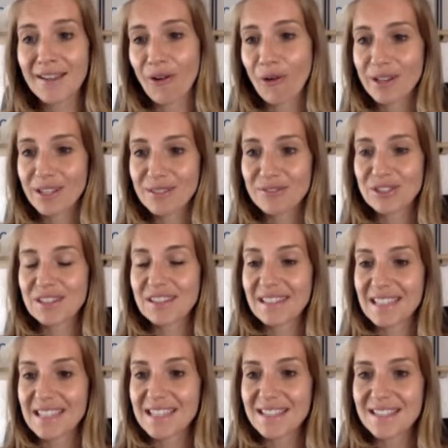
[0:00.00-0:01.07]
or even
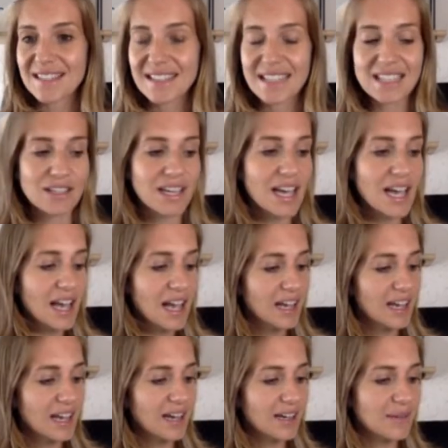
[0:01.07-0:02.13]
days getting
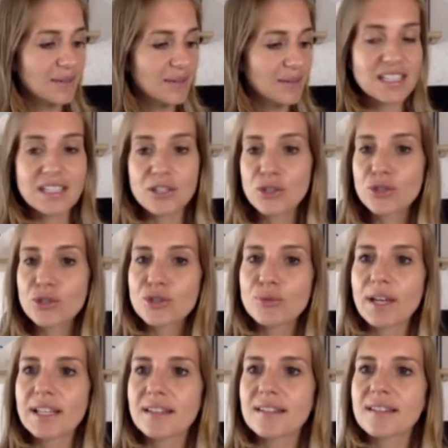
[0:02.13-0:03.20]
um, getting used to
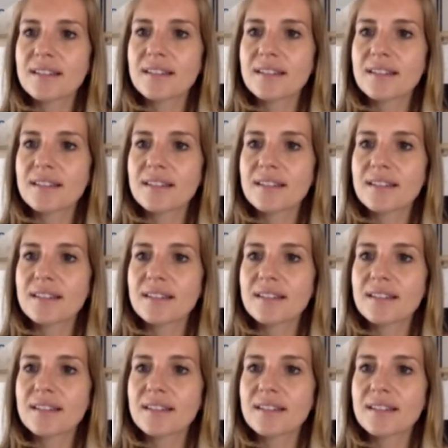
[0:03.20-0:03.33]
it.